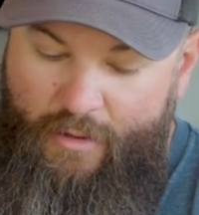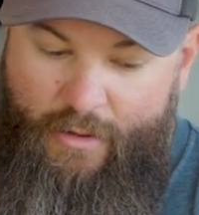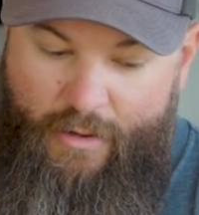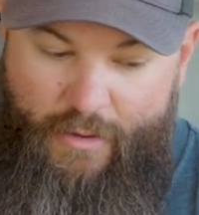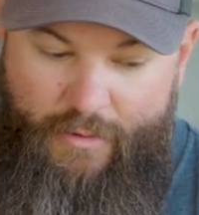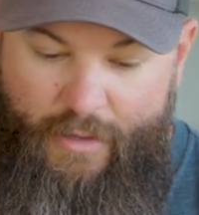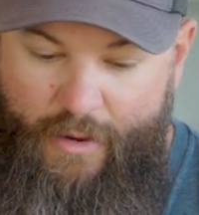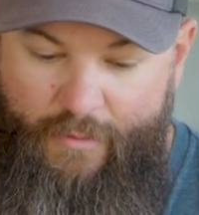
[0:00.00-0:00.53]

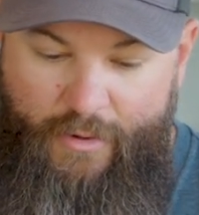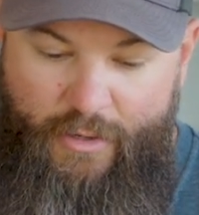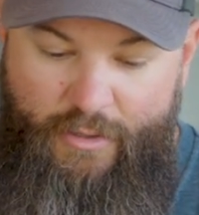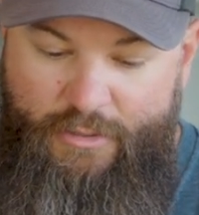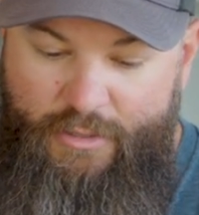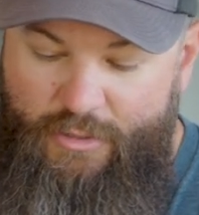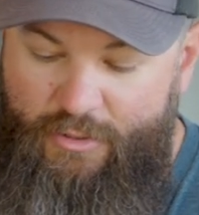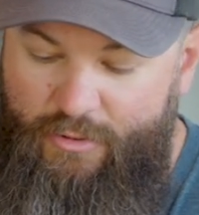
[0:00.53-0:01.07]
And then I'm going to
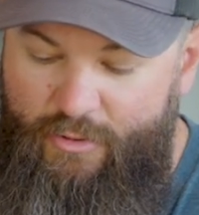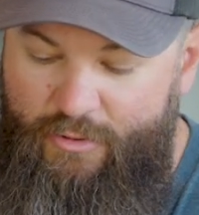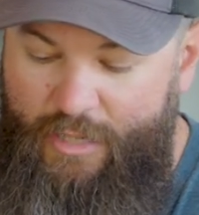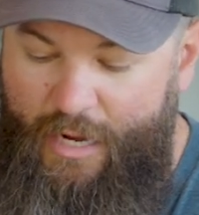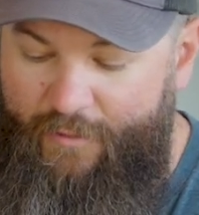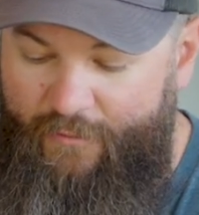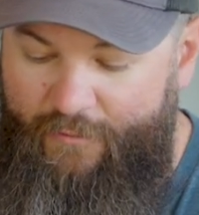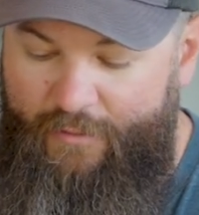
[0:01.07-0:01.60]
use a
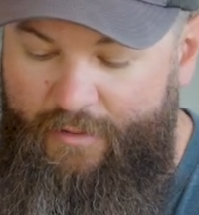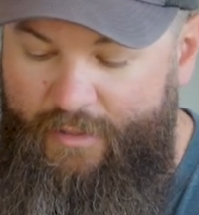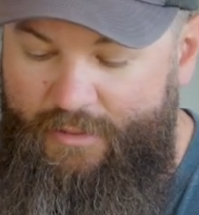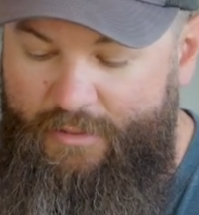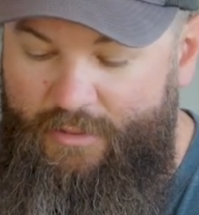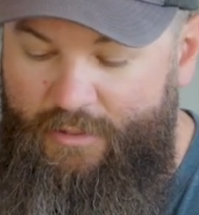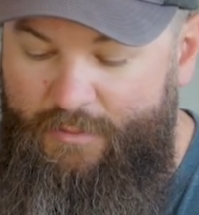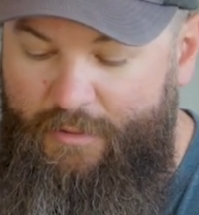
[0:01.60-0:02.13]
screwdriver for
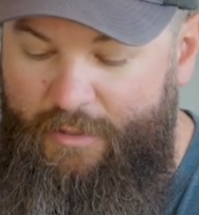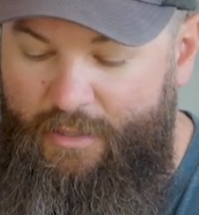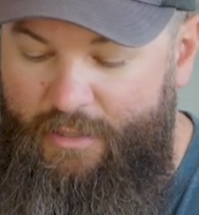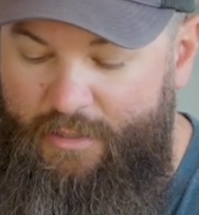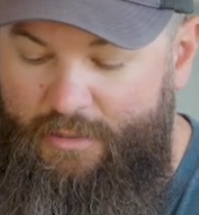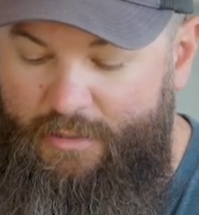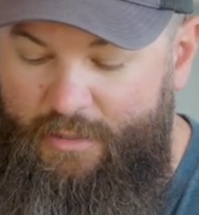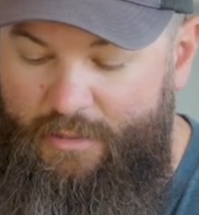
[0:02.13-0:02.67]
this just
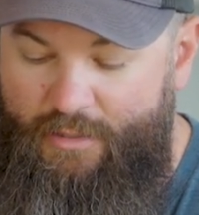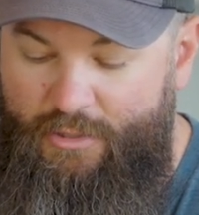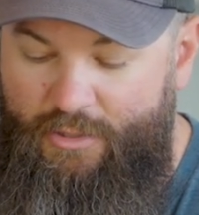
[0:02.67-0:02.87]
because it's a